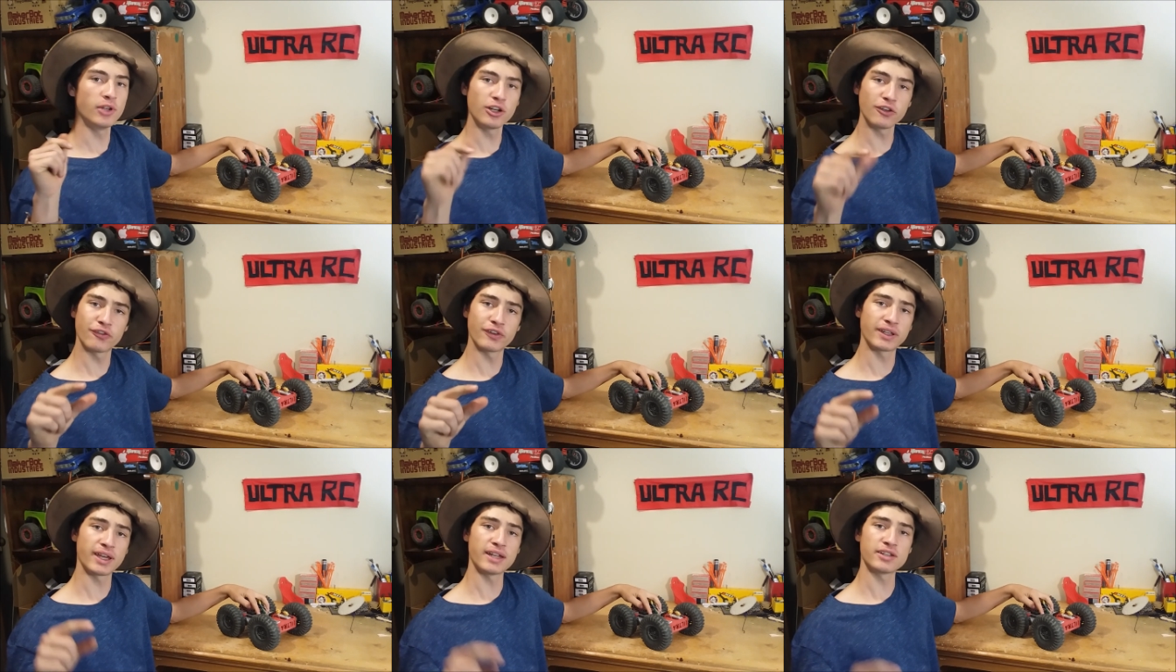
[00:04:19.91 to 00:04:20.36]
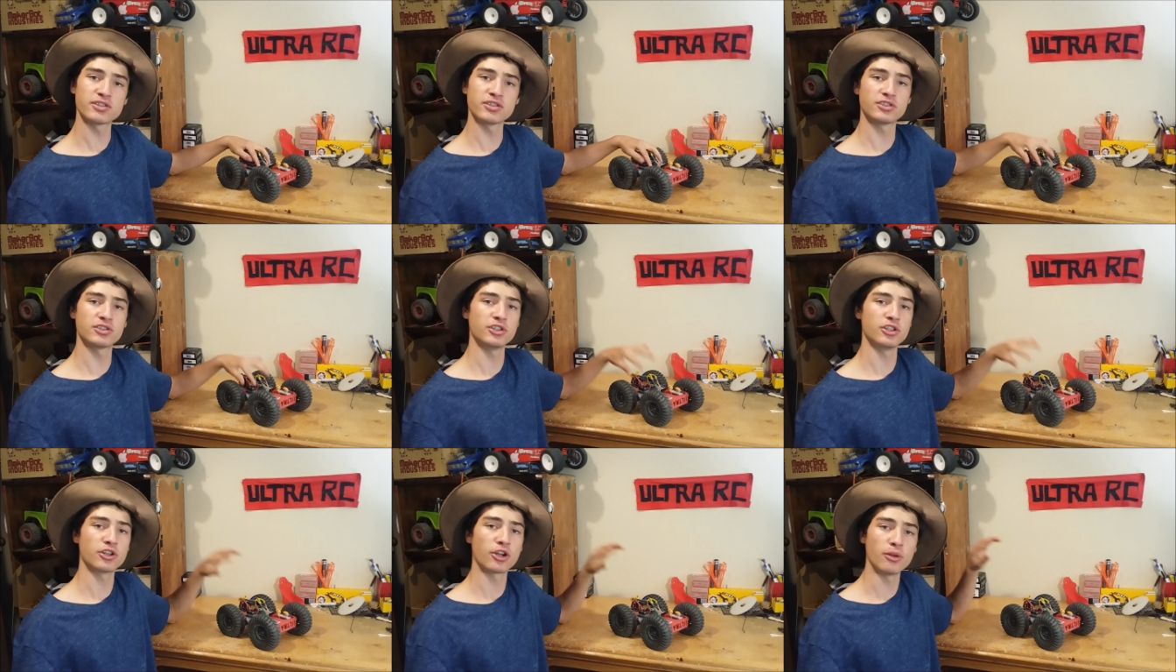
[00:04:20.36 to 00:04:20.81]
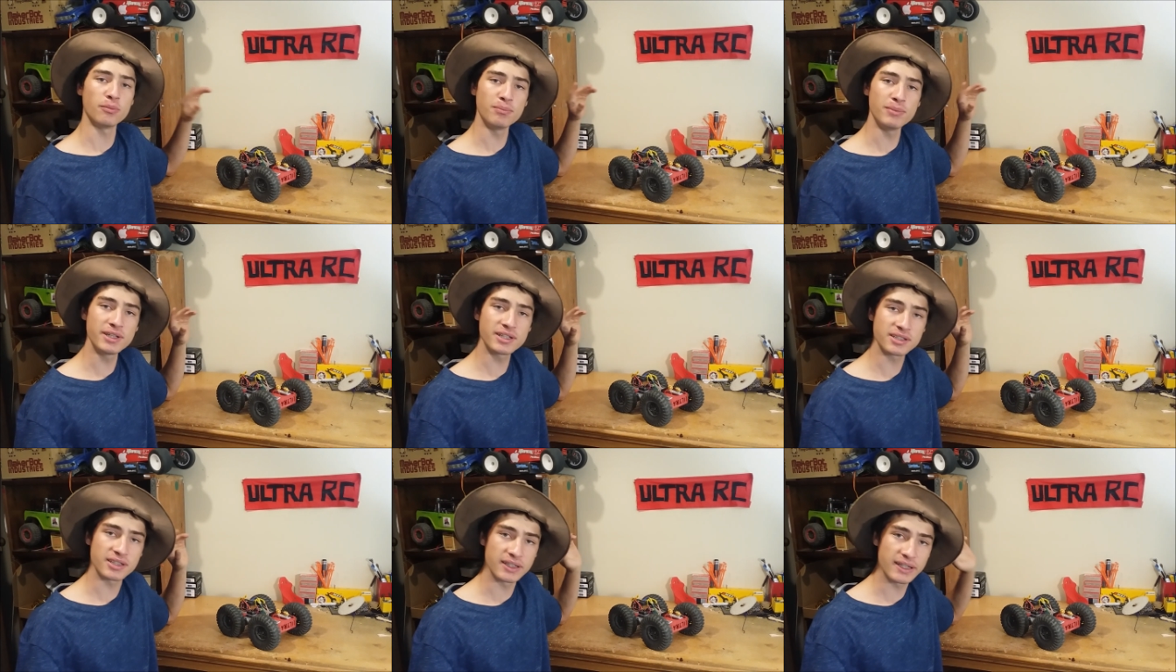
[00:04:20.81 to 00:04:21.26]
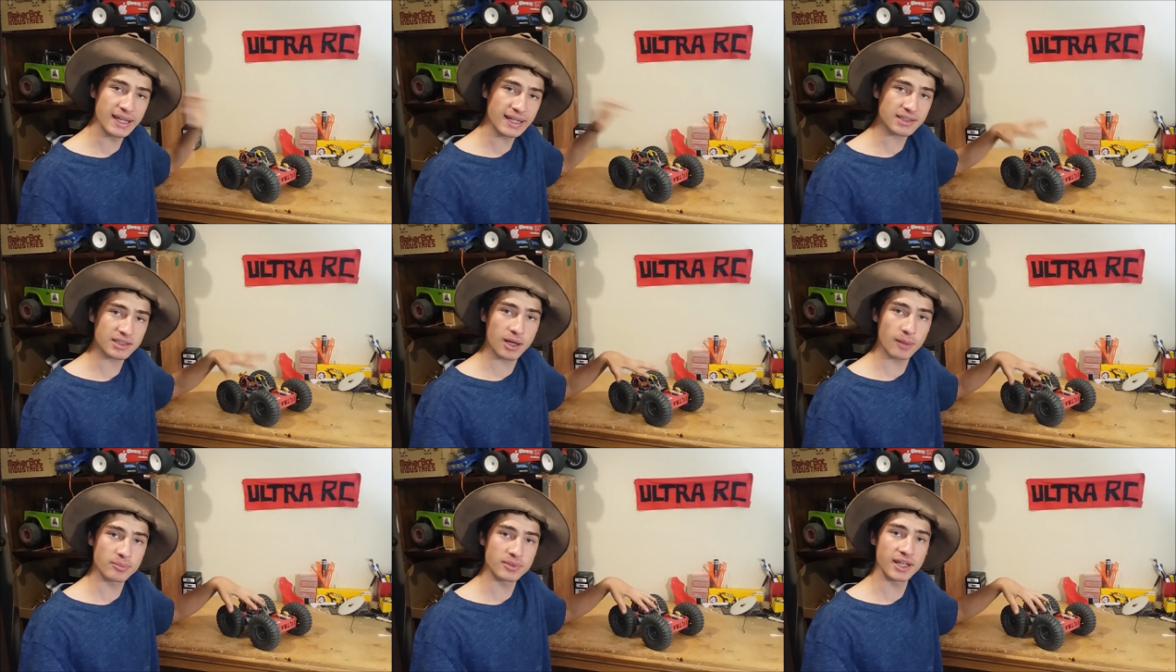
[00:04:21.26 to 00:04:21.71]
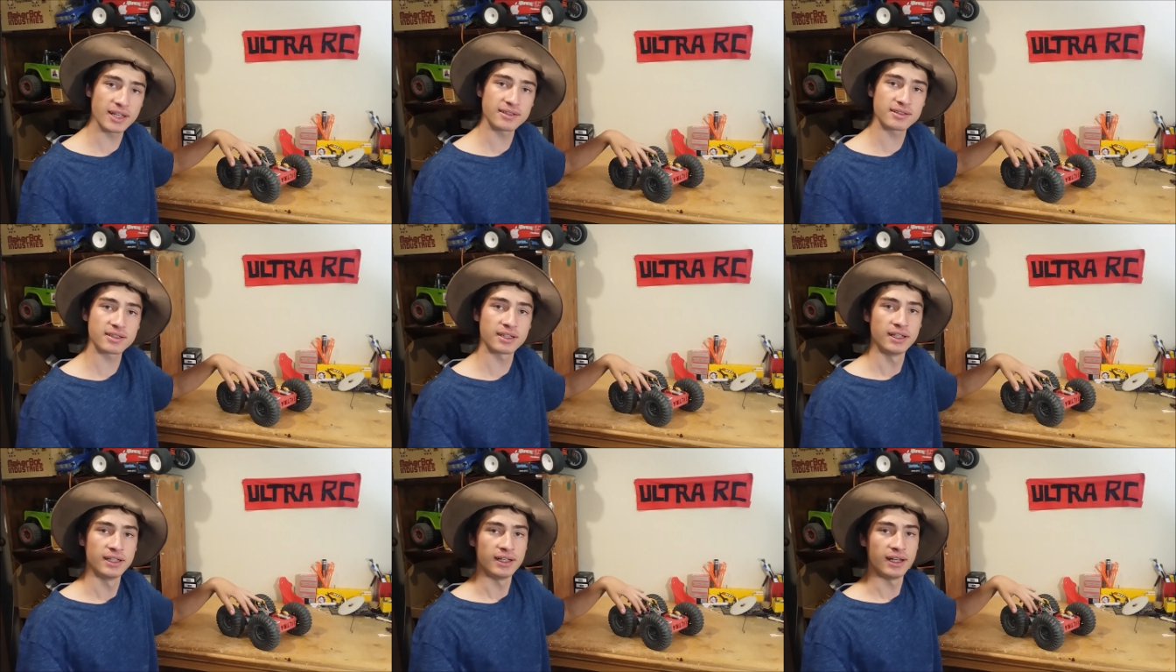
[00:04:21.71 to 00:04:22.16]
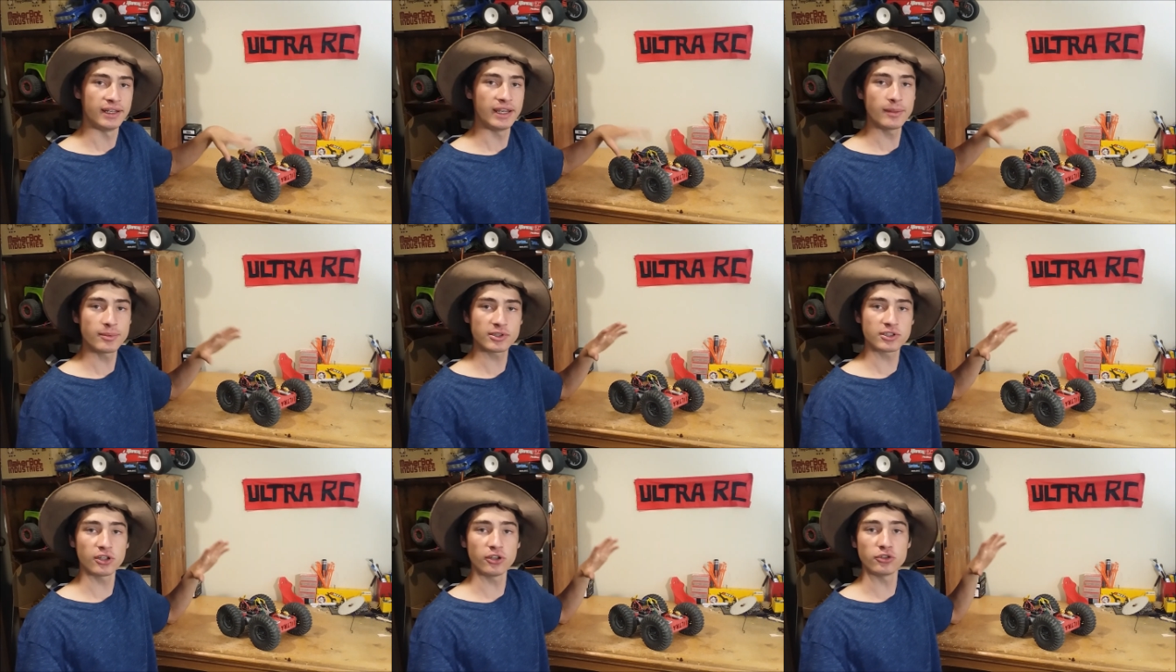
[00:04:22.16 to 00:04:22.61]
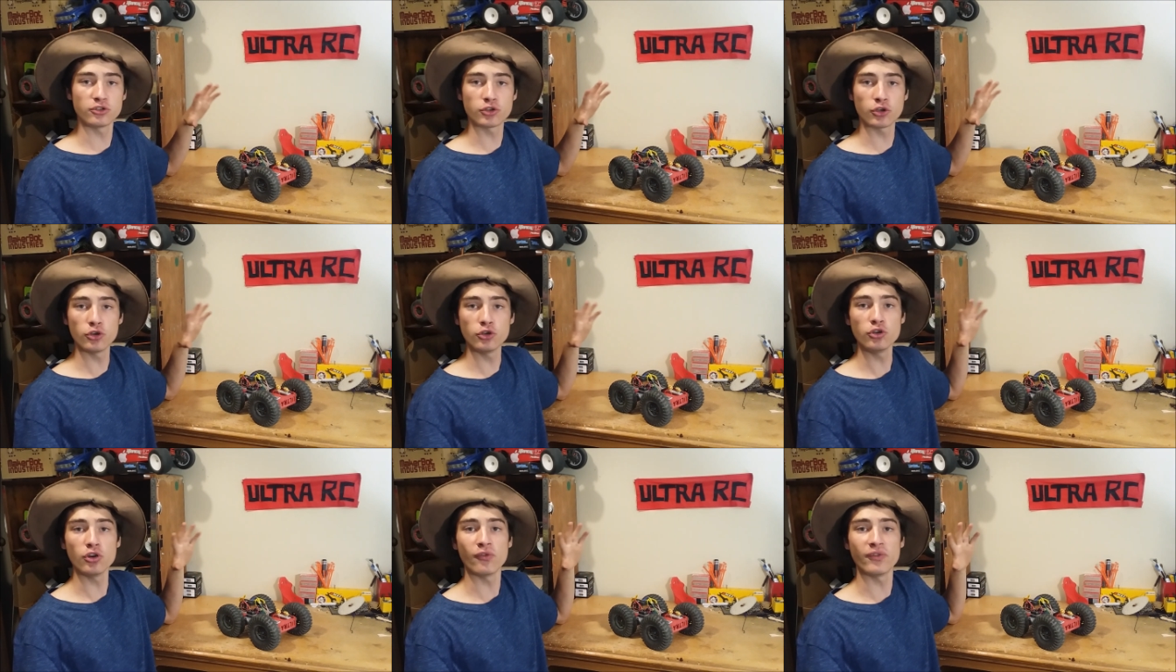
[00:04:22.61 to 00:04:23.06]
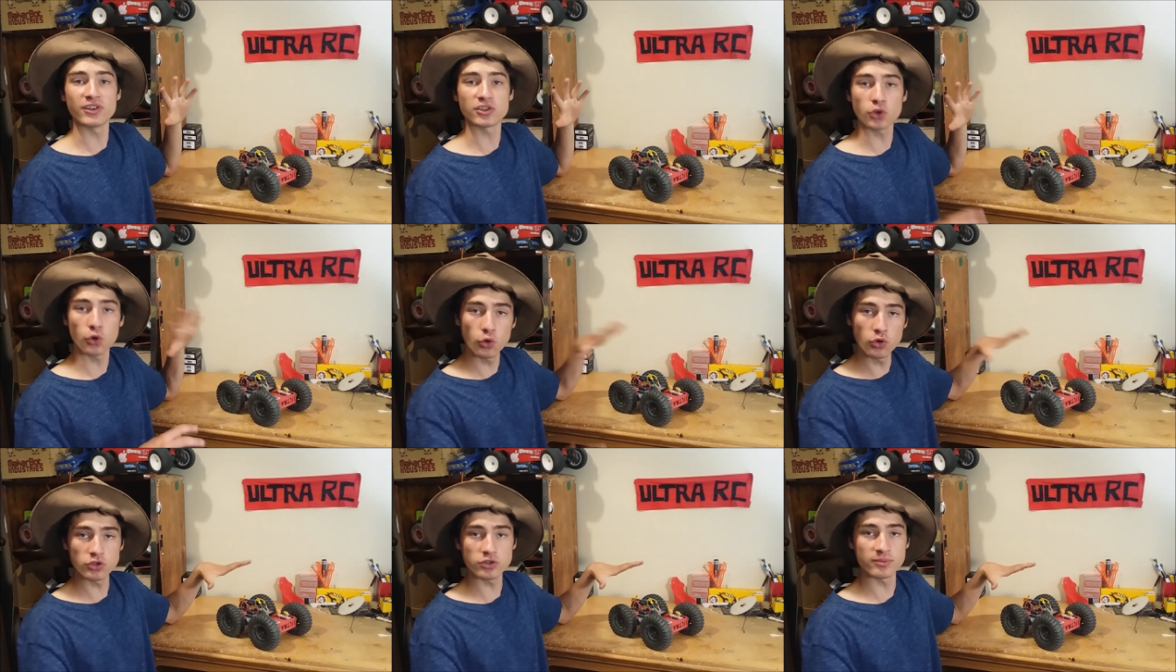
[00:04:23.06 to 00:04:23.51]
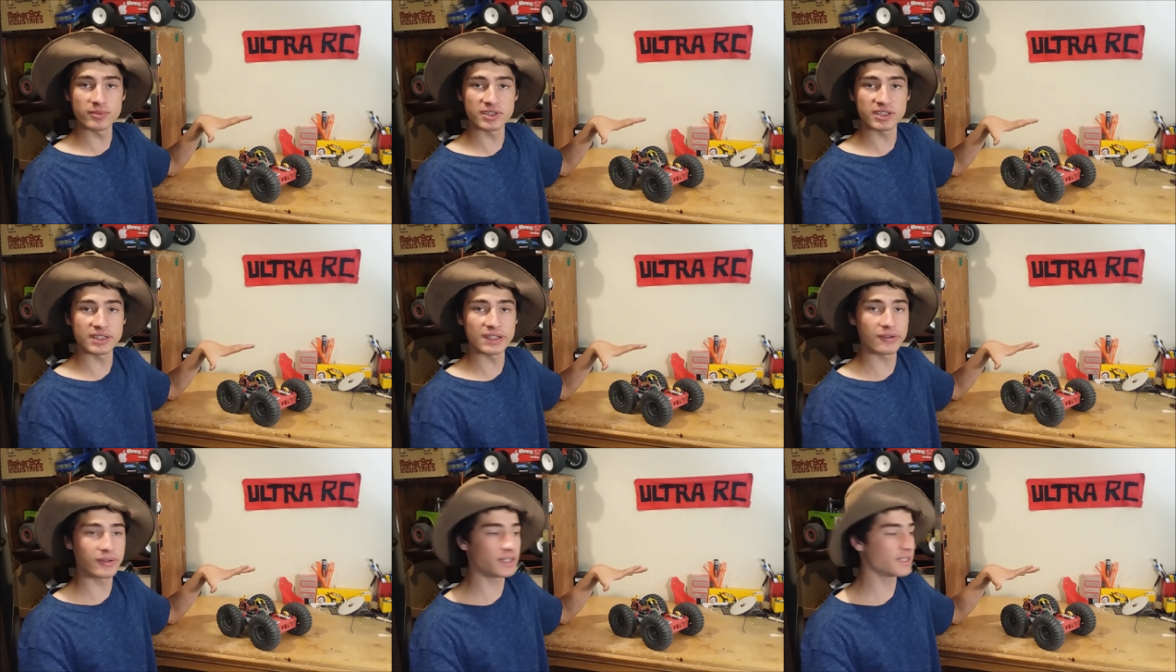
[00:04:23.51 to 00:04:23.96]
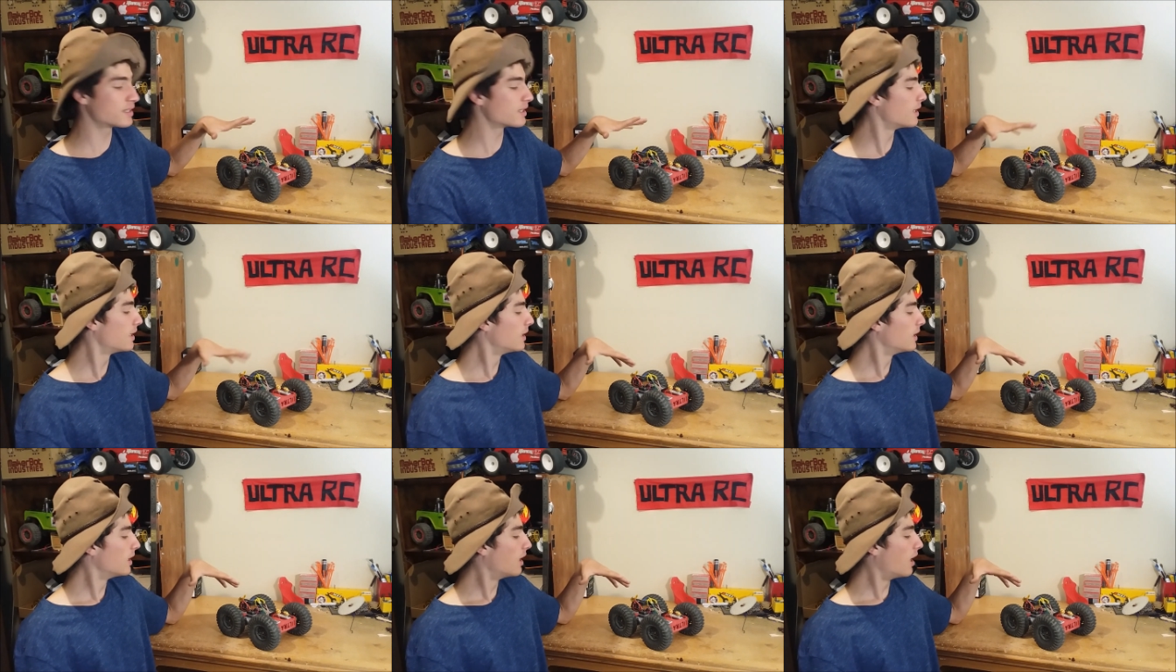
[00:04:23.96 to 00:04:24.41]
notifications so you don't miss the next updates and episode 2 of this awesome series.